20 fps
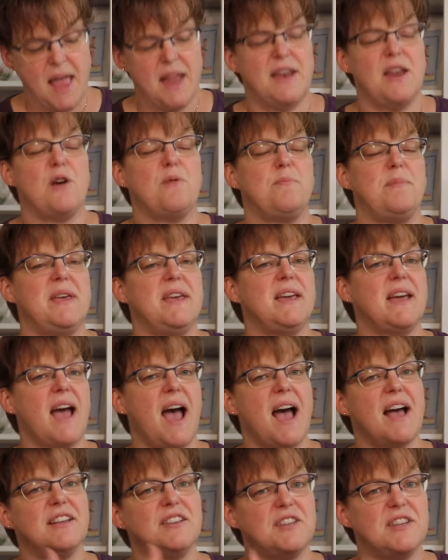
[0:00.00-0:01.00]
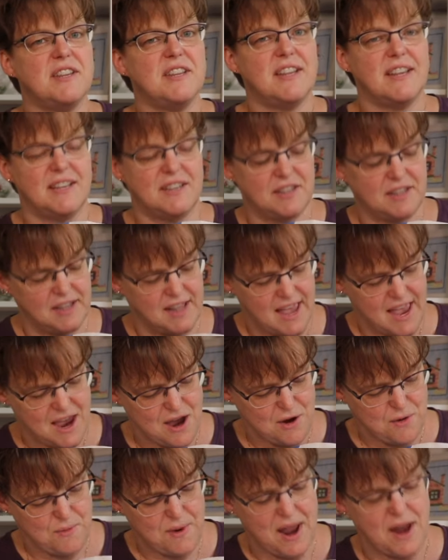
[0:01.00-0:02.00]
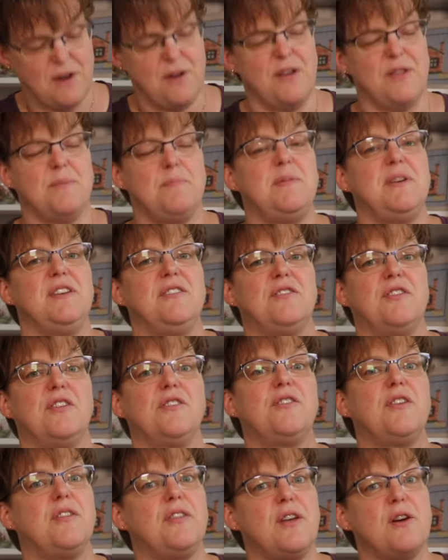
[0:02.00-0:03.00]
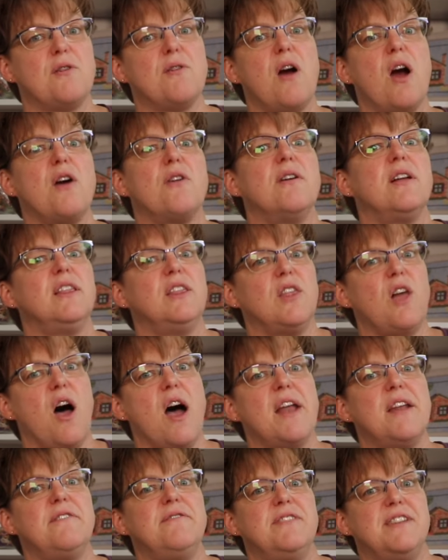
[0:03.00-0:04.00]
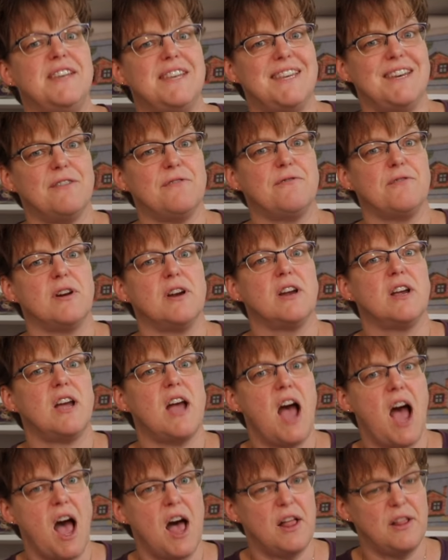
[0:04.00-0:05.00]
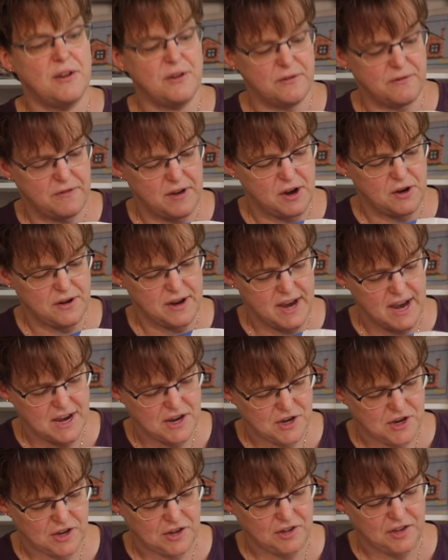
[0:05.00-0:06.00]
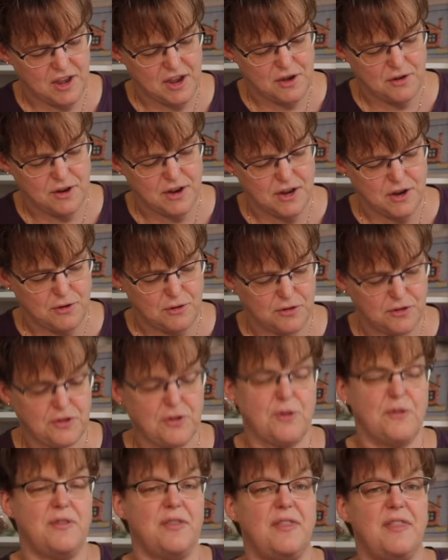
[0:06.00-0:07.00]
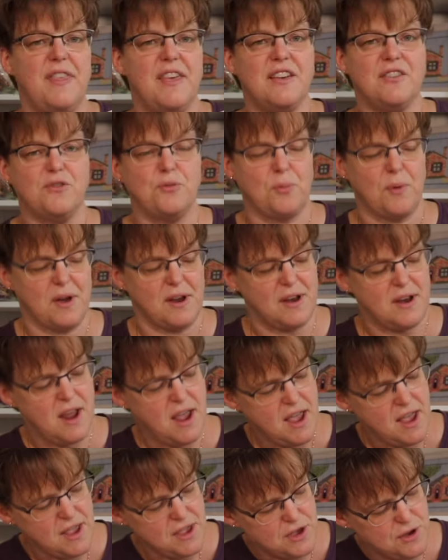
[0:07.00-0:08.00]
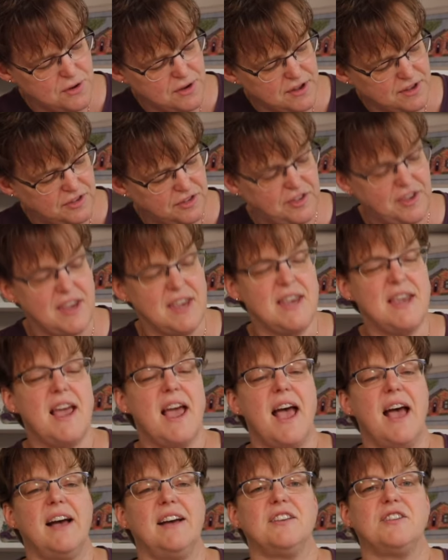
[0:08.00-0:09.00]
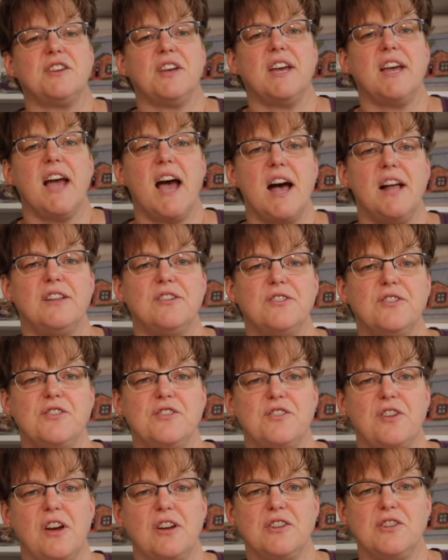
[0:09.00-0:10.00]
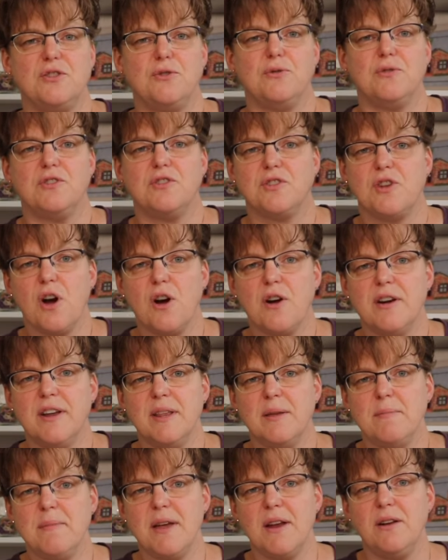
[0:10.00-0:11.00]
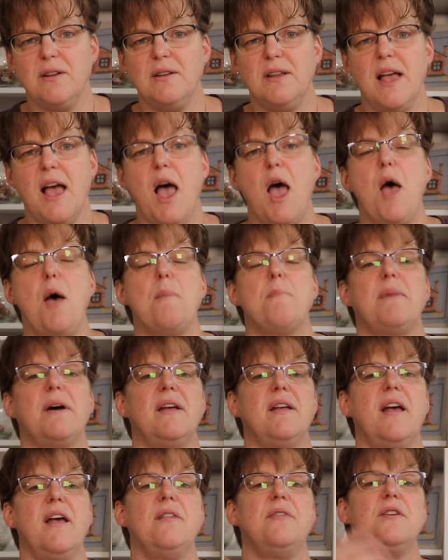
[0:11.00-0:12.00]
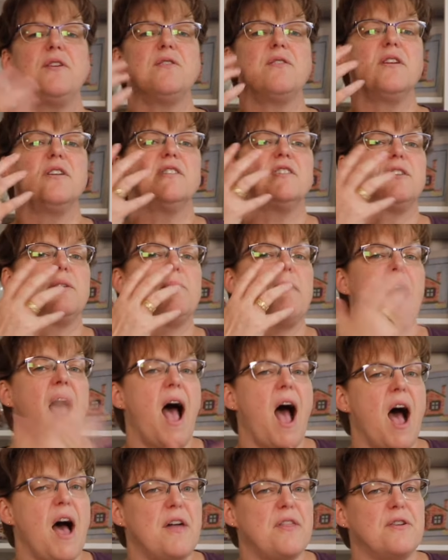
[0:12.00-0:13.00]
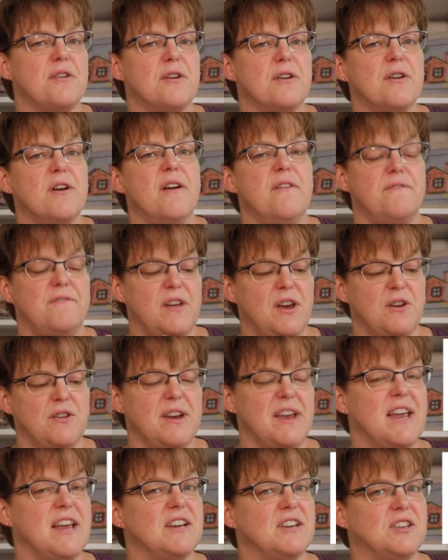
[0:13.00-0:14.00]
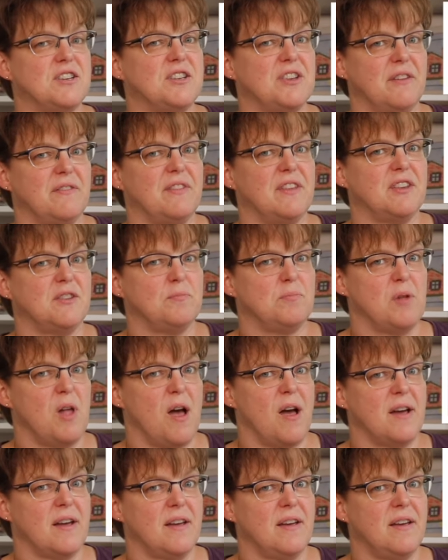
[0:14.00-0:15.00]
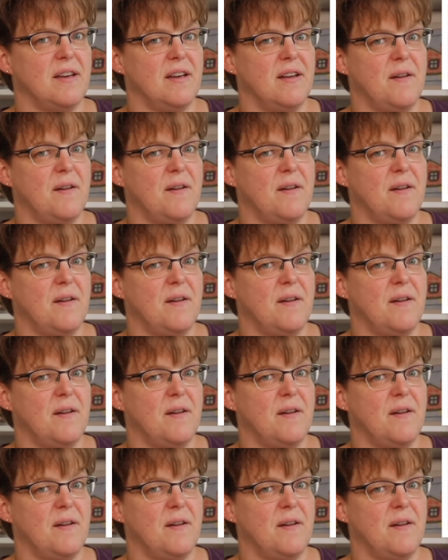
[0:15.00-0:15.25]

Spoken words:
Now, because of this layout and all the pieces, there are a lot of different color variations that you could use. So this one, you can see, has a colored sawtooth star in the middle, but there are some other variations of this block.